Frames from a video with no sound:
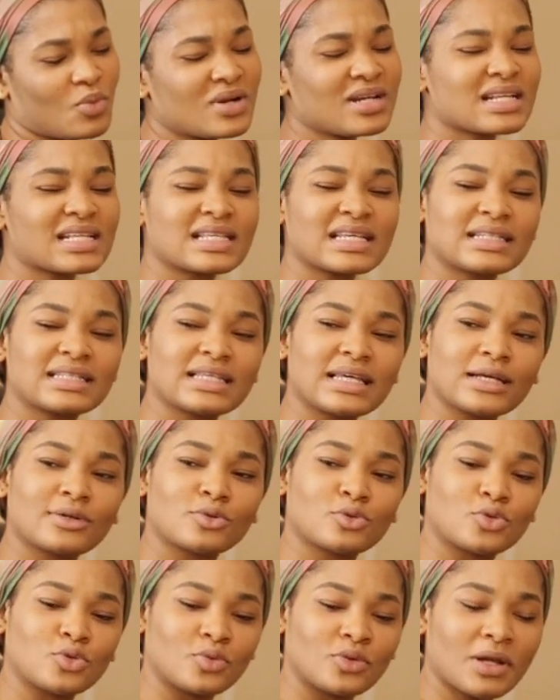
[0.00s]
When they say
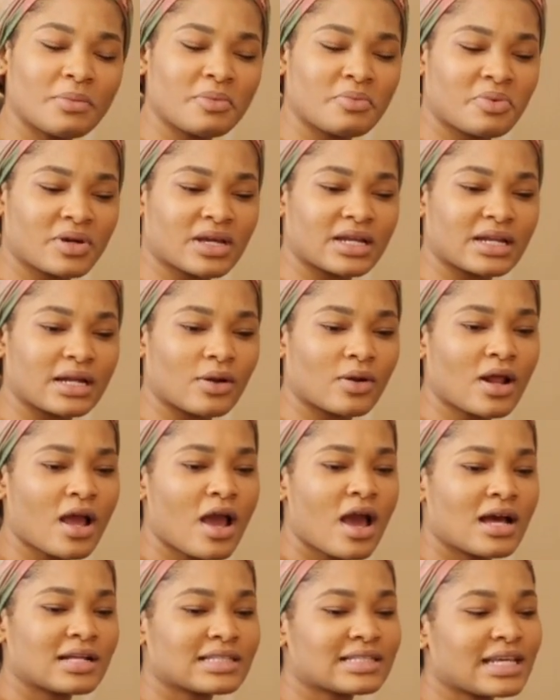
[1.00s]
take 2, let me break it down.
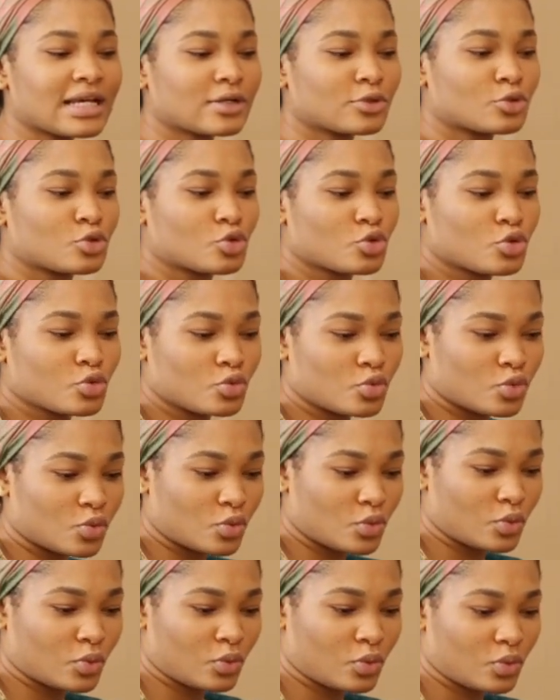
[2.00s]
Take 2
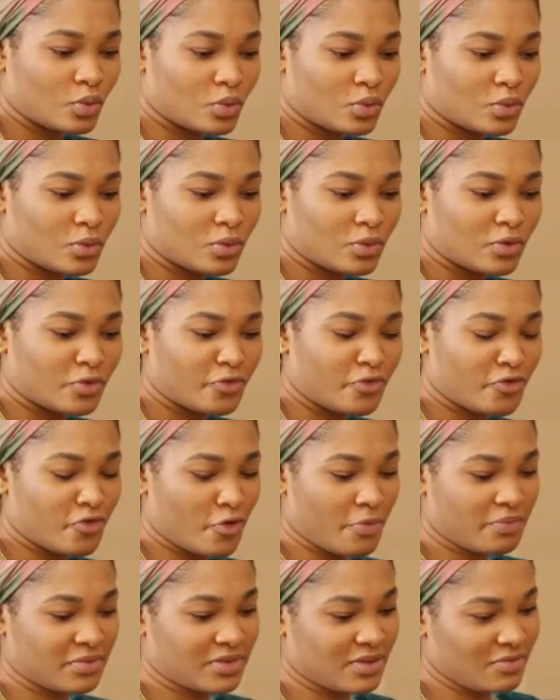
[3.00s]

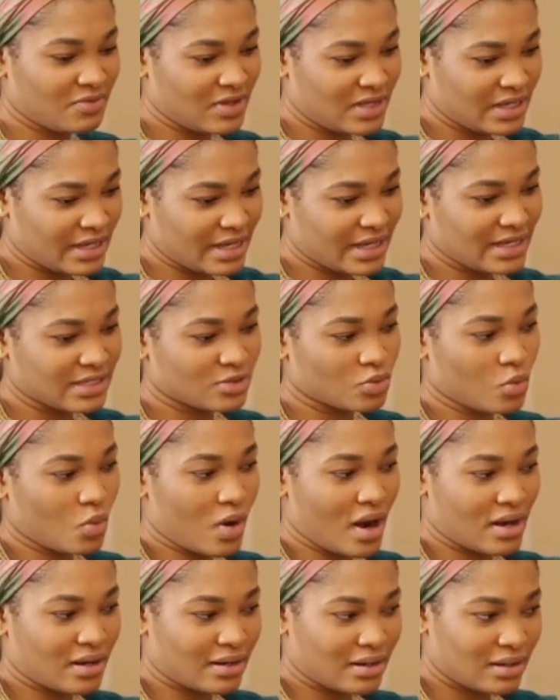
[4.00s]
from 3 is
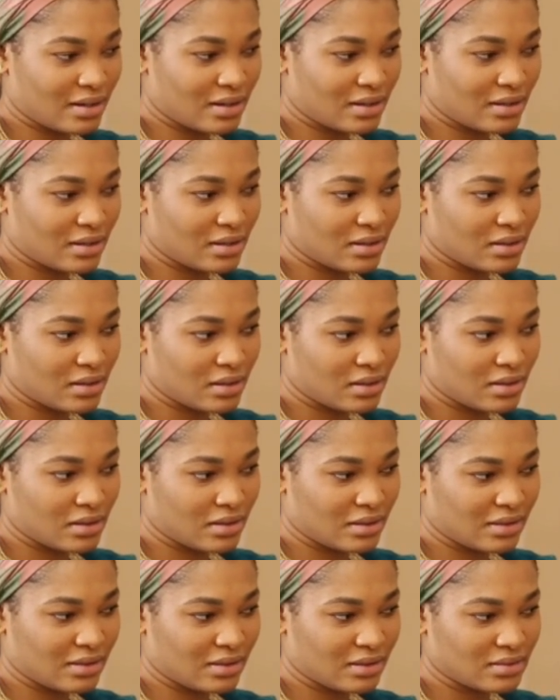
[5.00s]
1.
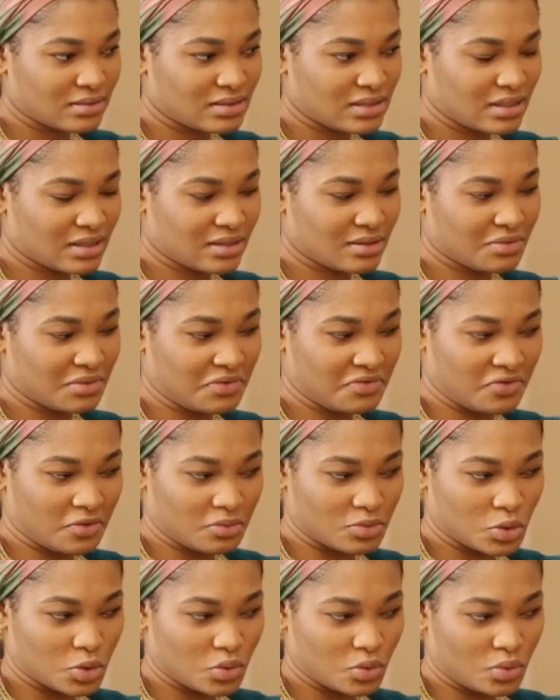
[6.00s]
Take 3
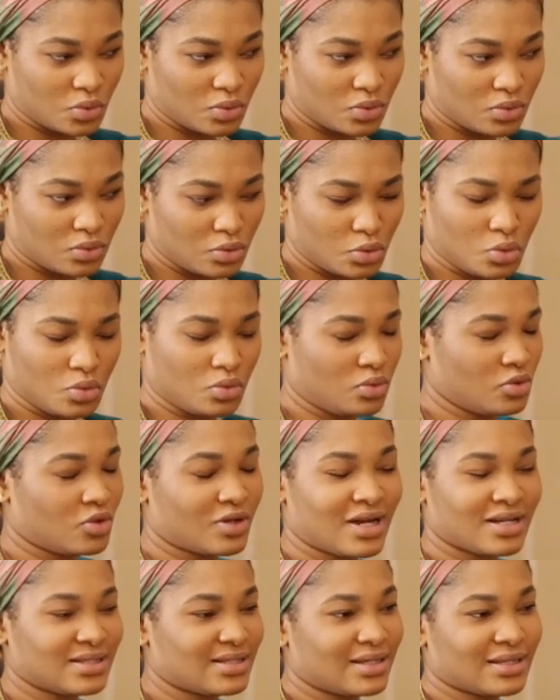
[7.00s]
from 2. No, you
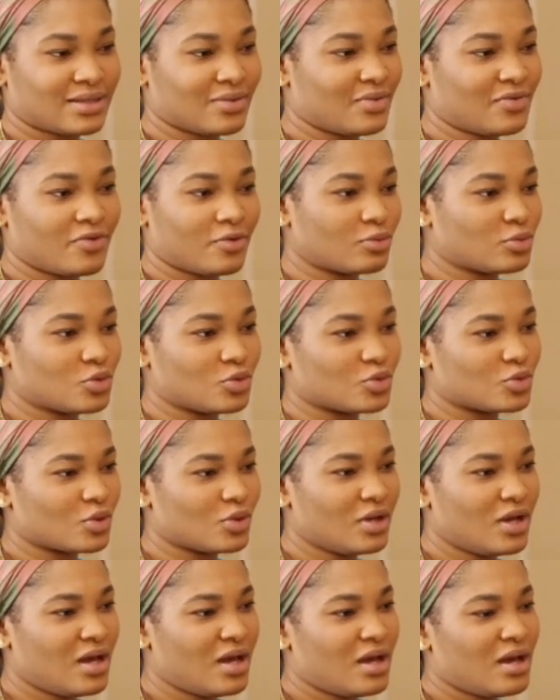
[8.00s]
can't take 3 from 2. So,
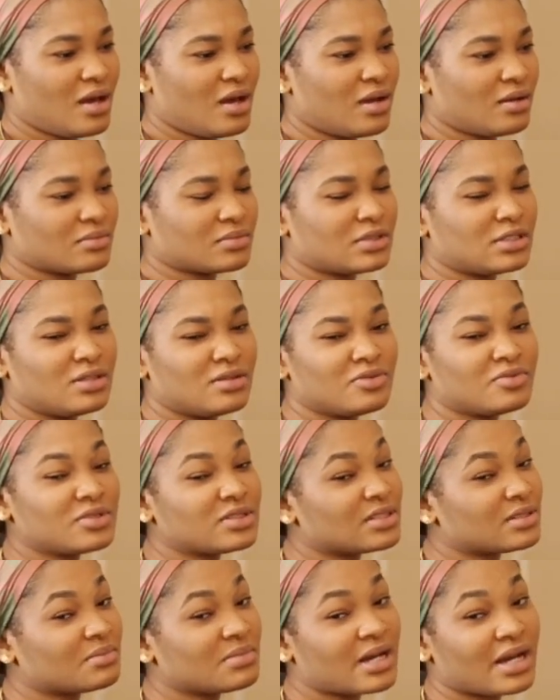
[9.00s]

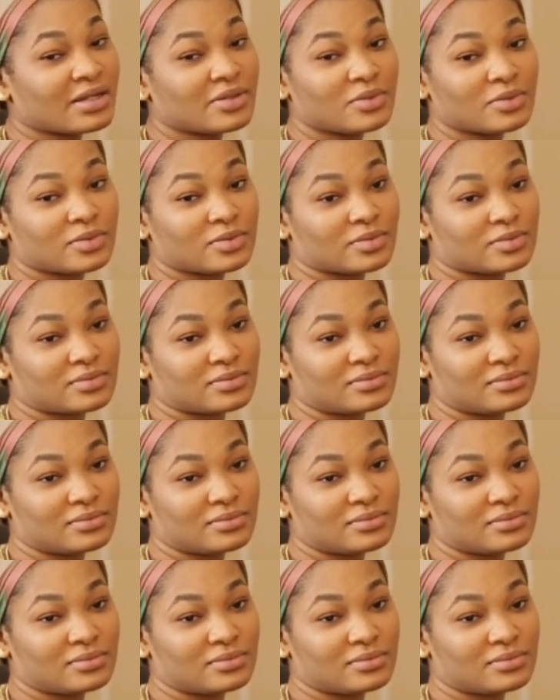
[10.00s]
which me, I don't know.